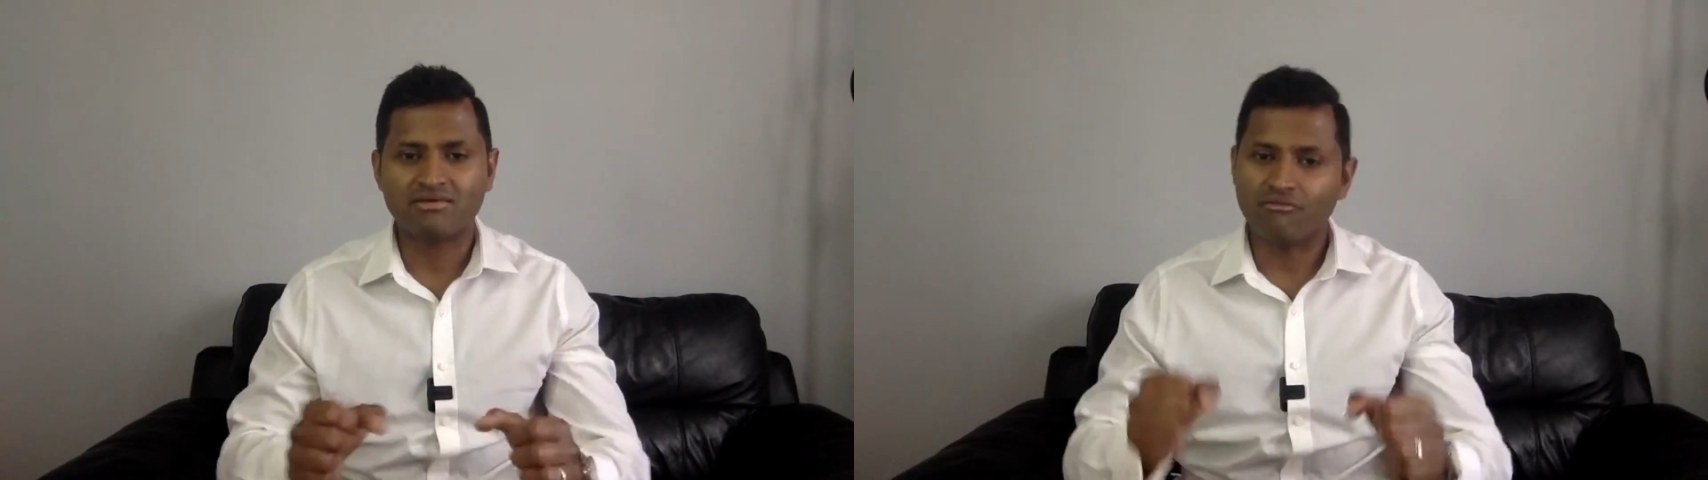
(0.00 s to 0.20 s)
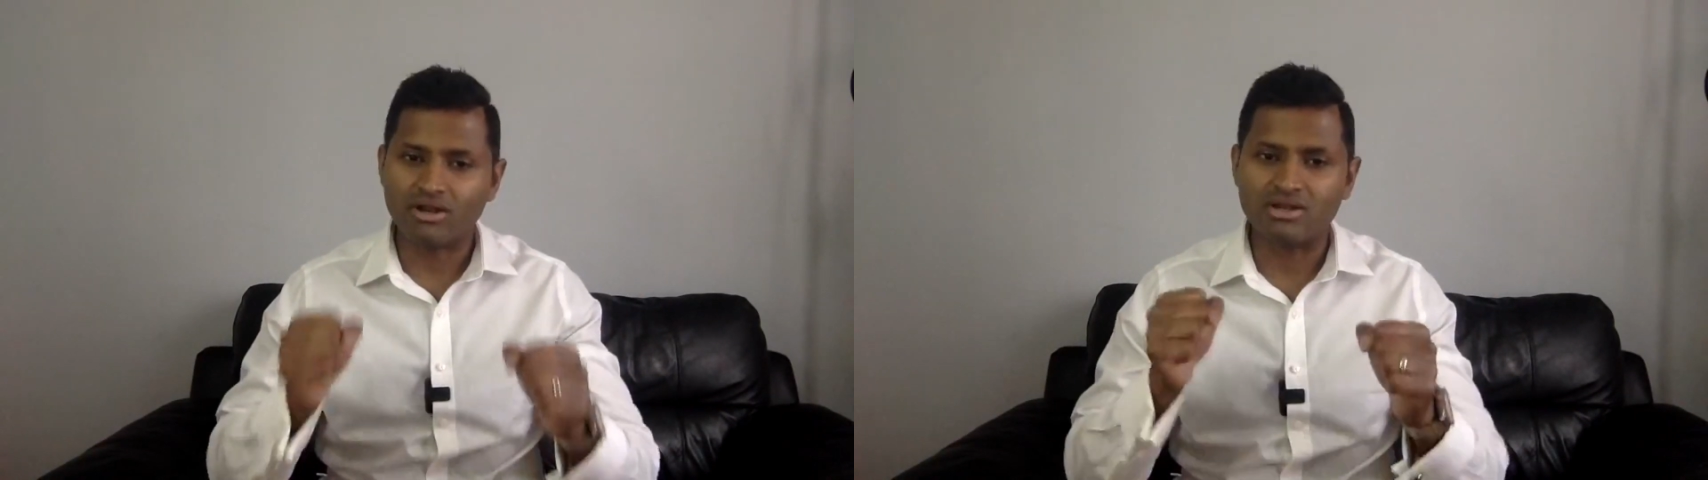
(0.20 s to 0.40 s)

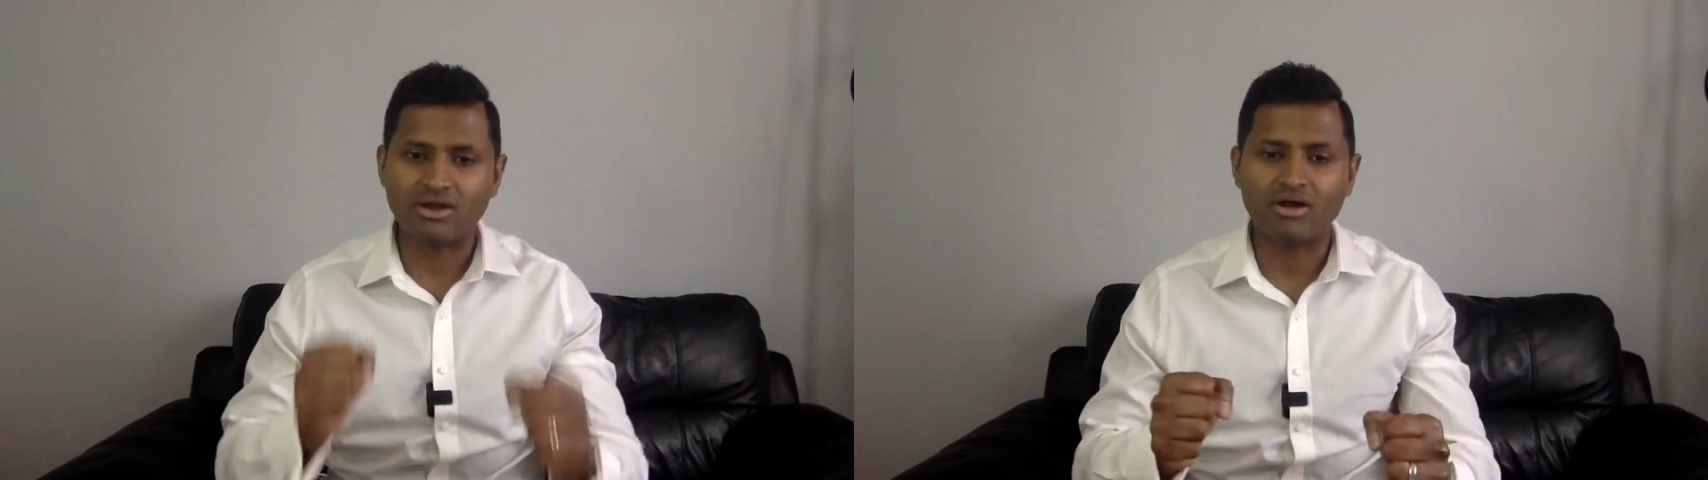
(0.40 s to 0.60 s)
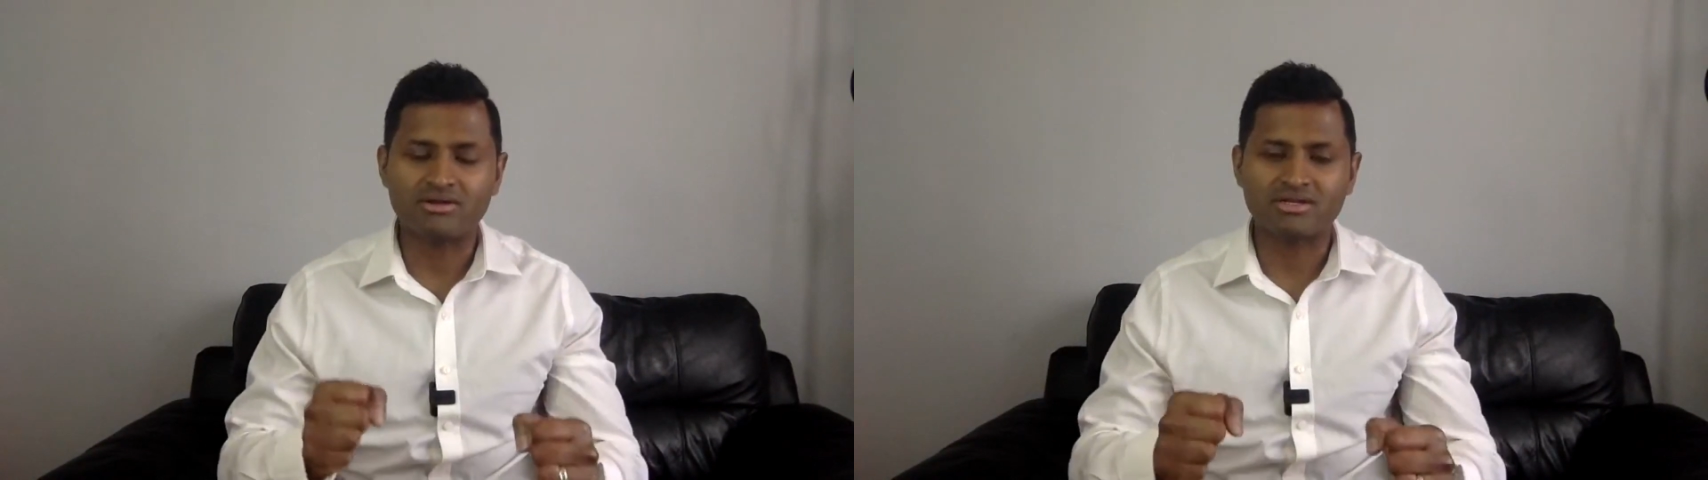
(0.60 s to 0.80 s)
will
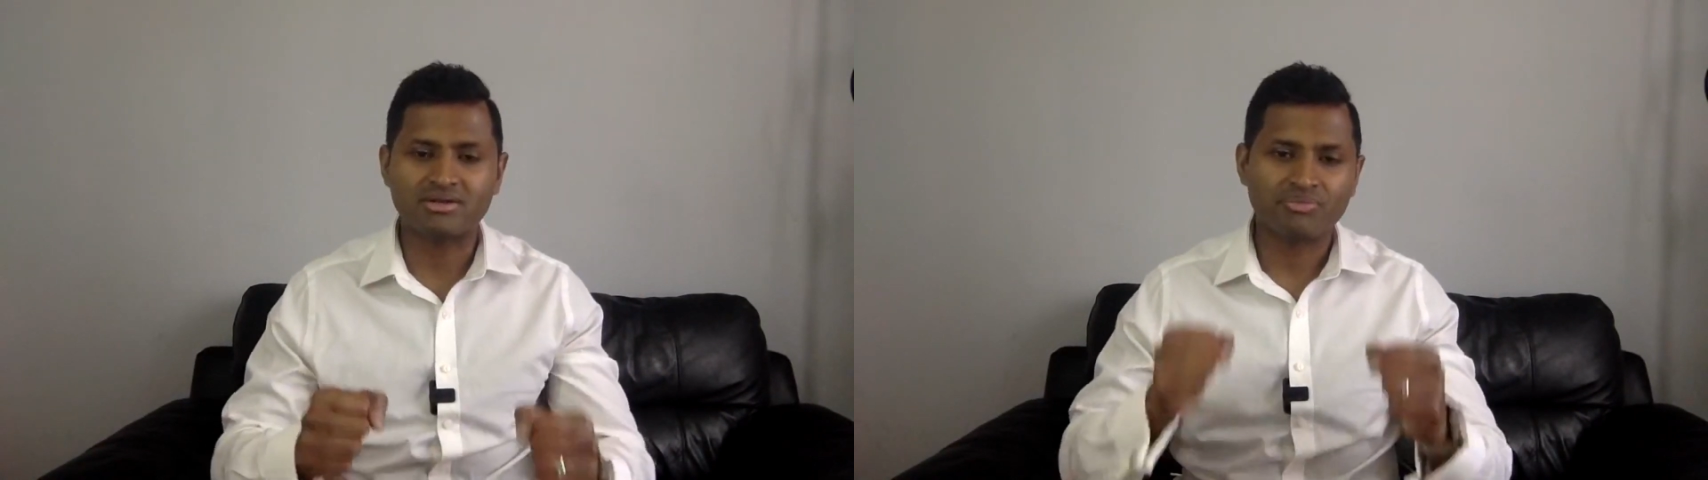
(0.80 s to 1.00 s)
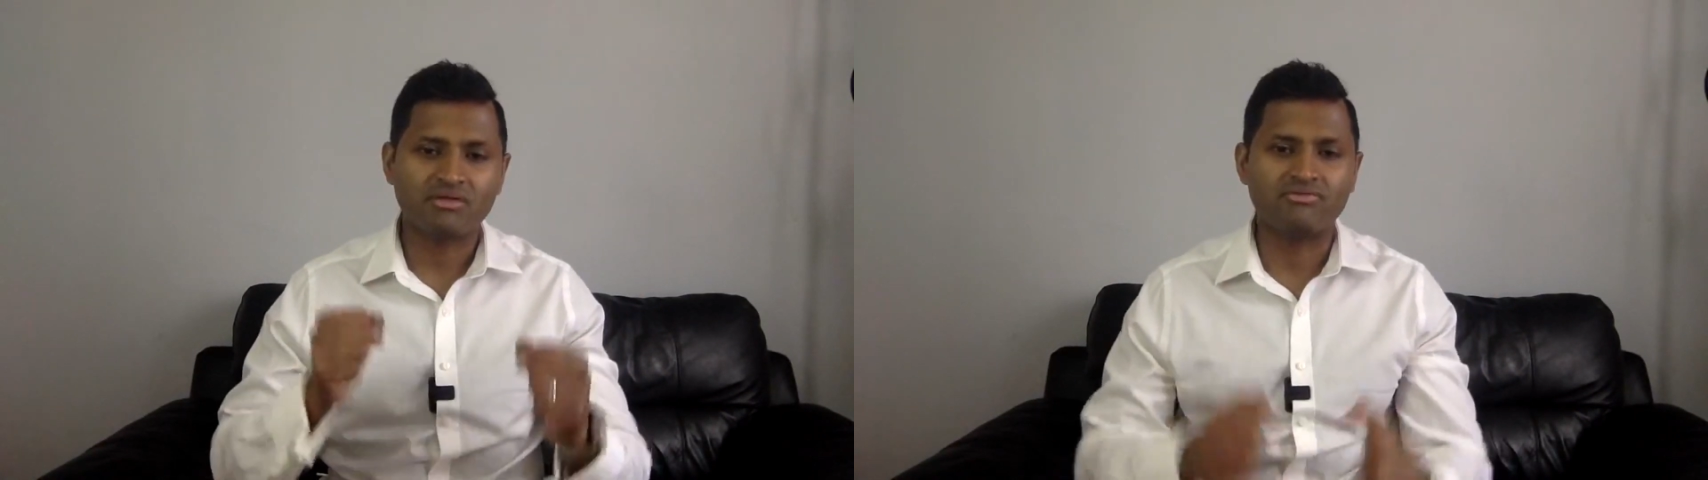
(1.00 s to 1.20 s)
not
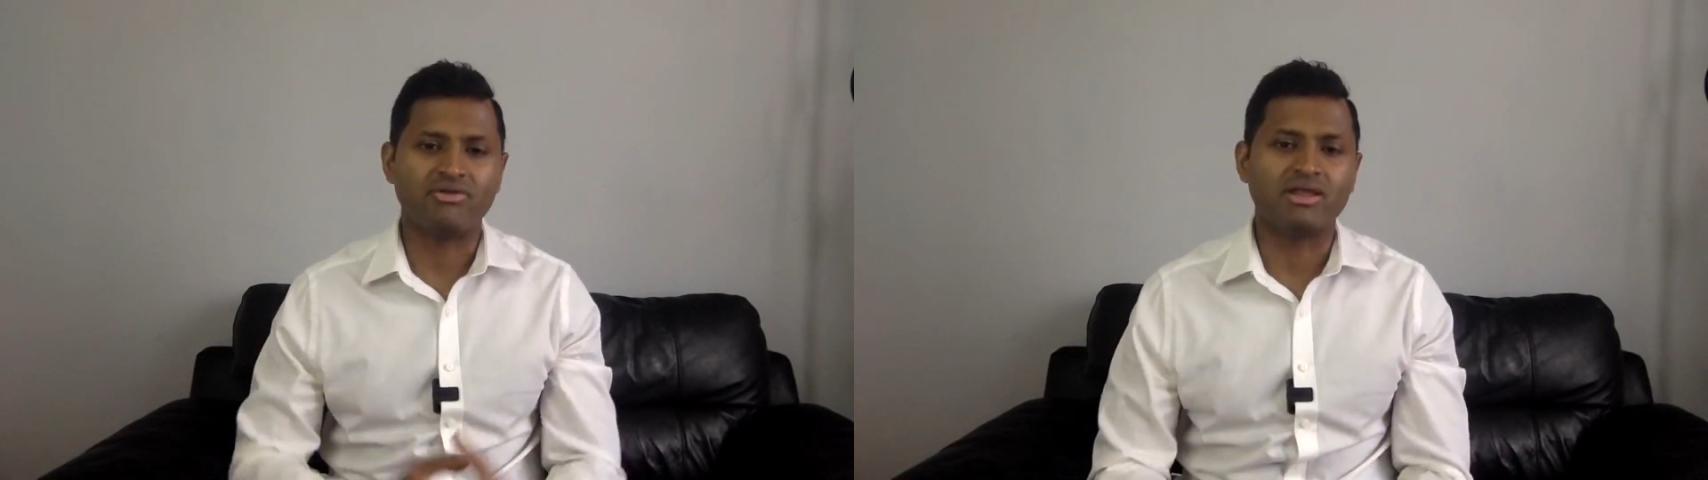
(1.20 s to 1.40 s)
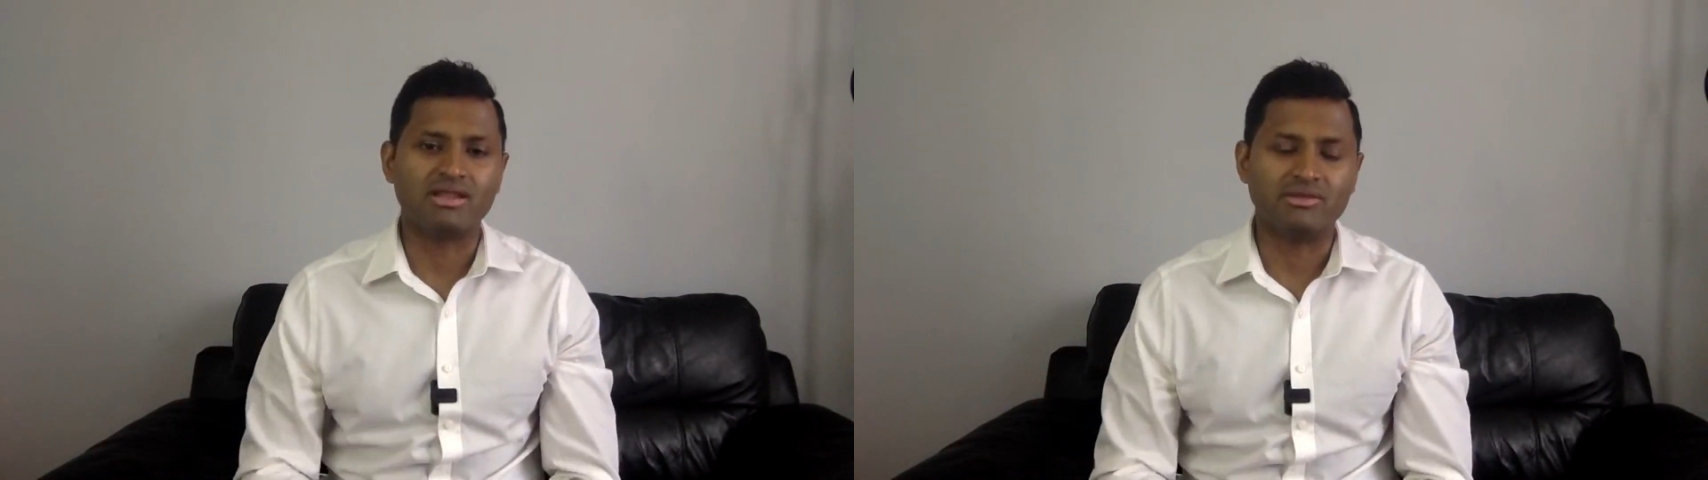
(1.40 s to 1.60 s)

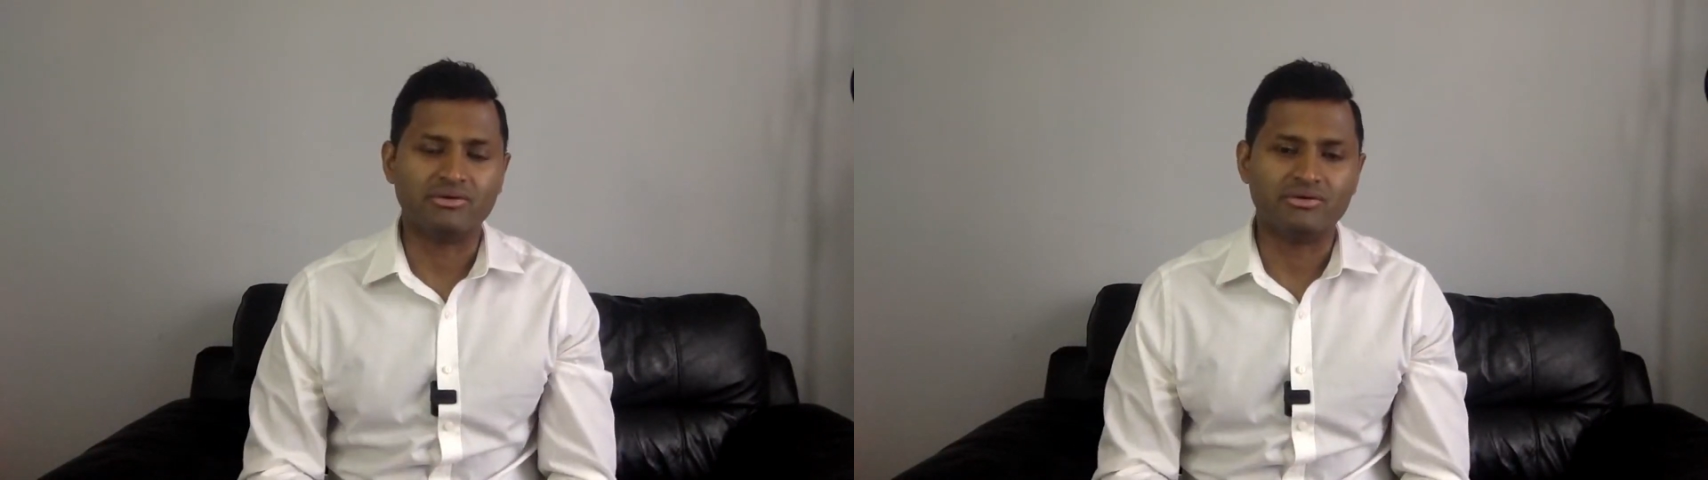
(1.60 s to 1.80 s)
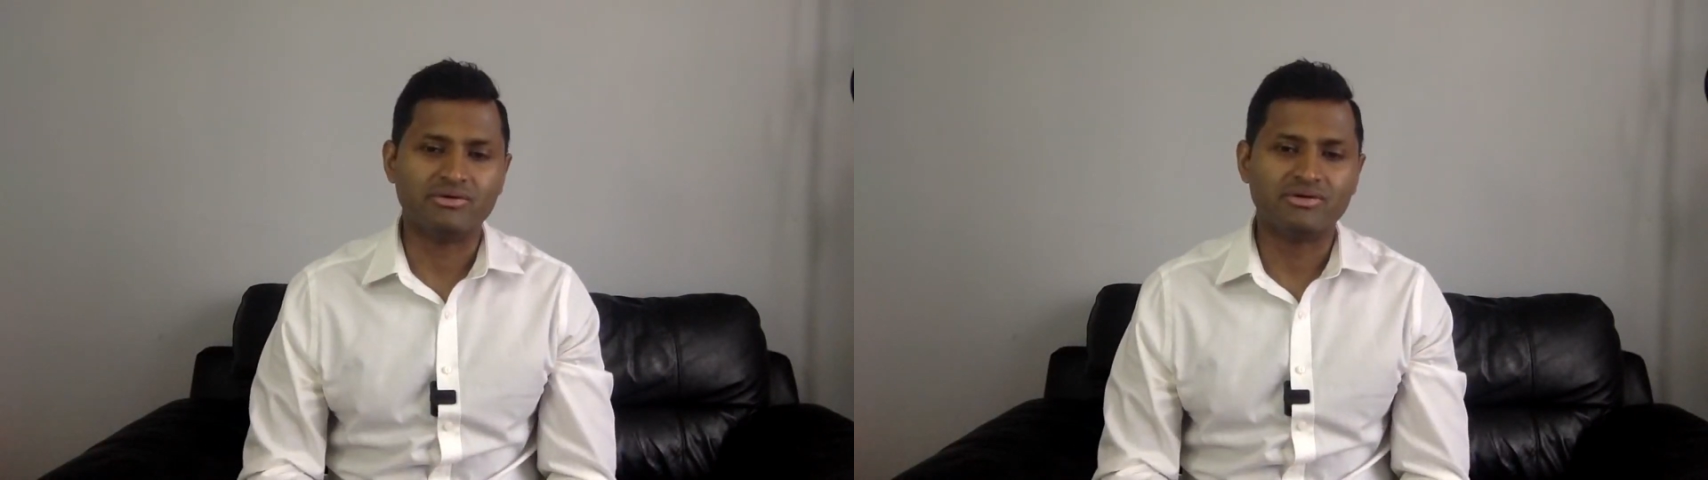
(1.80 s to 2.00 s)
fail you.